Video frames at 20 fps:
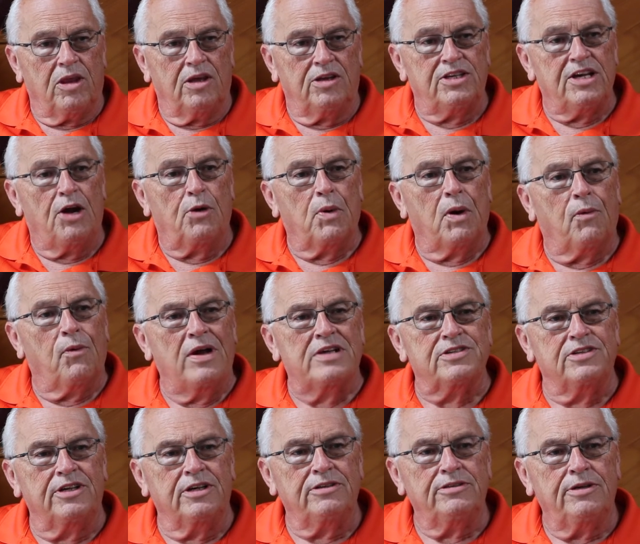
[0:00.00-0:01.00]
Delaware
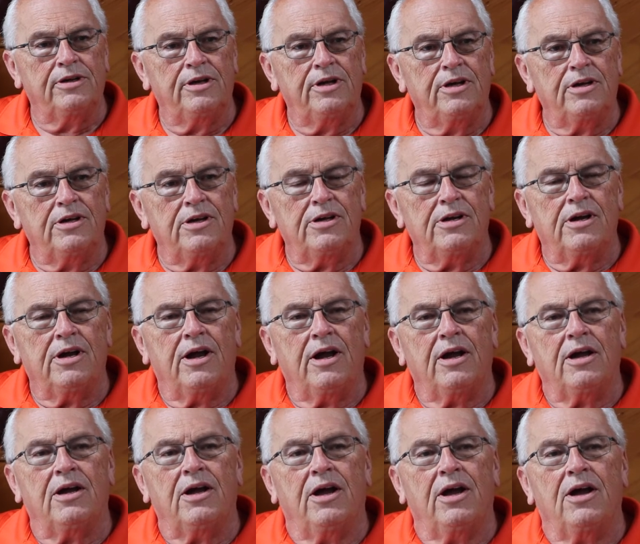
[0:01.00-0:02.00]
resident.
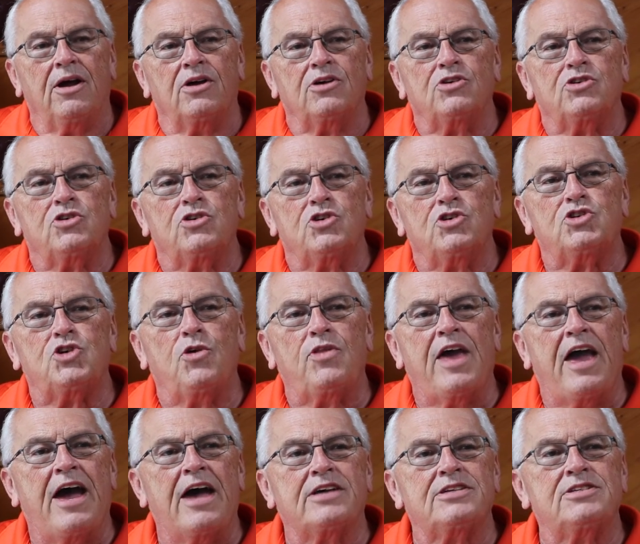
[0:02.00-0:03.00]
So
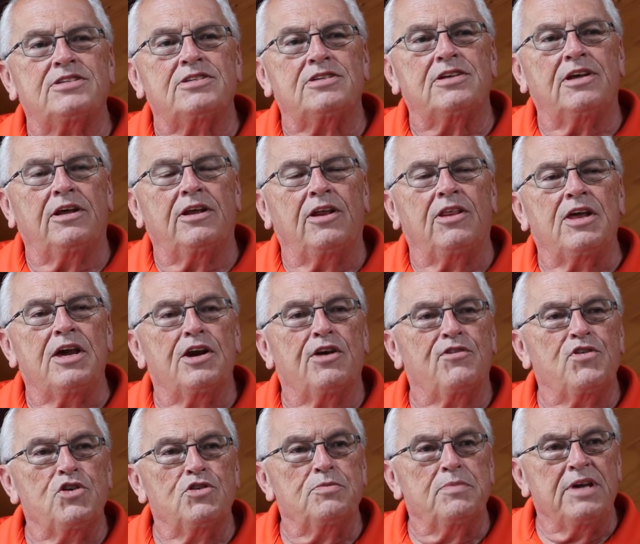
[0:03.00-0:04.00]
they asked, they
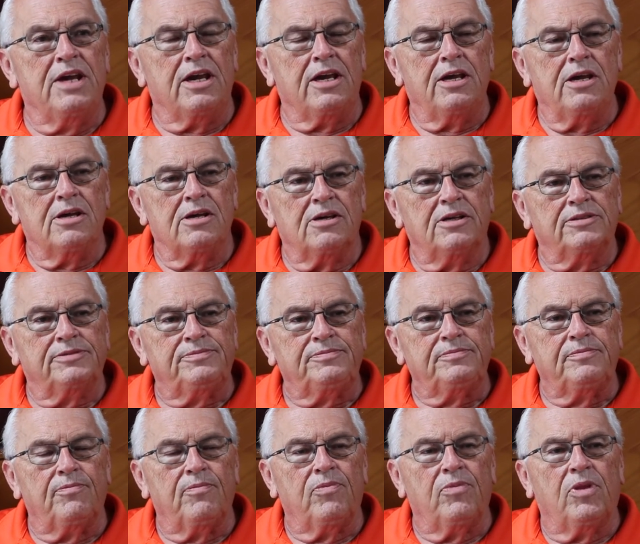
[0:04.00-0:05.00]
interviewed me,
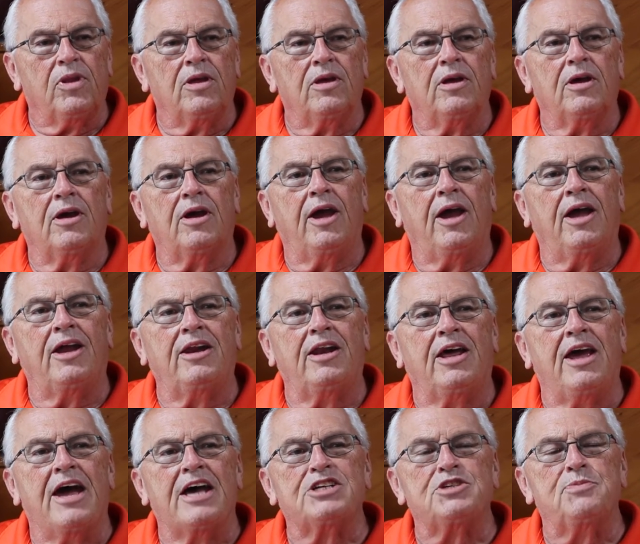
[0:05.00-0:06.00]
and
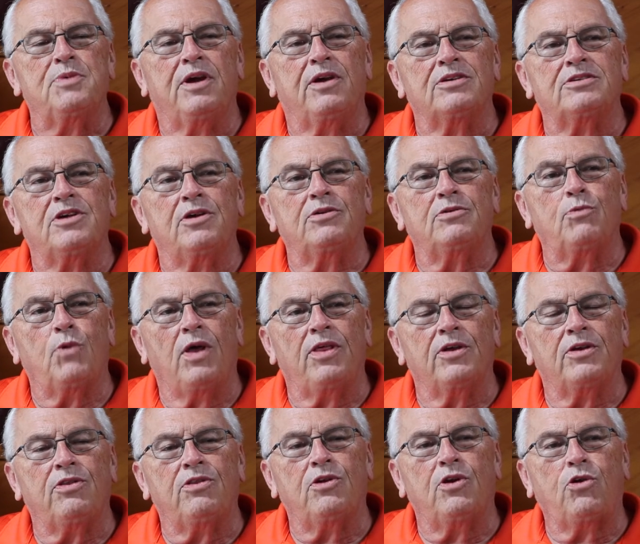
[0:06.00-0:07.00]
they asked me
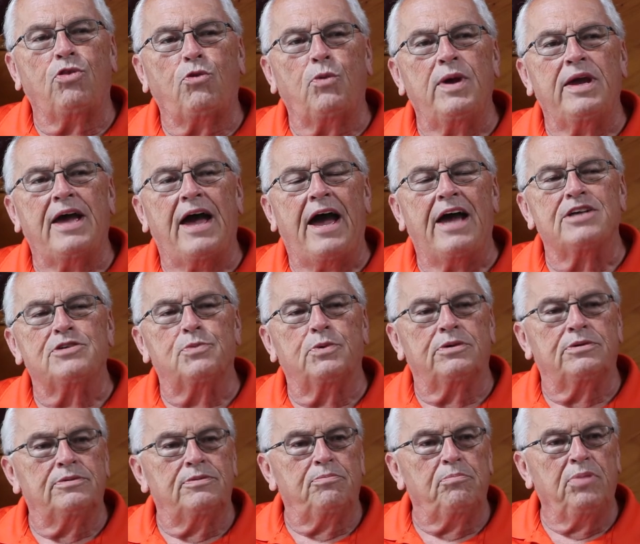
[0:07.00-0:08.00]
whether three guys were
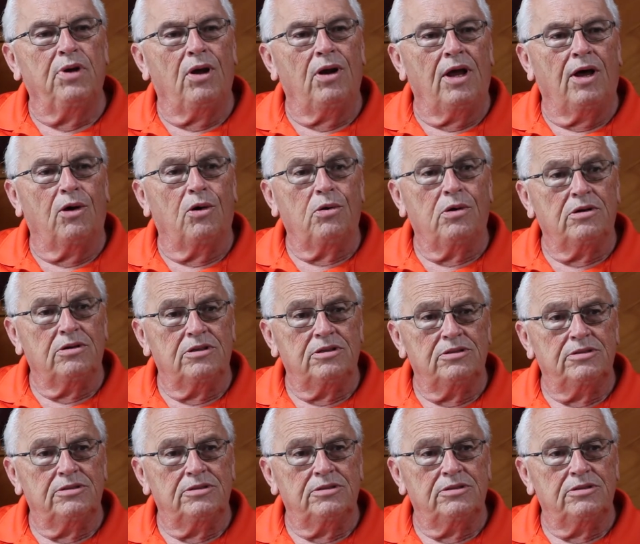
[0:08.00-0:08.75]
Bill Lowe,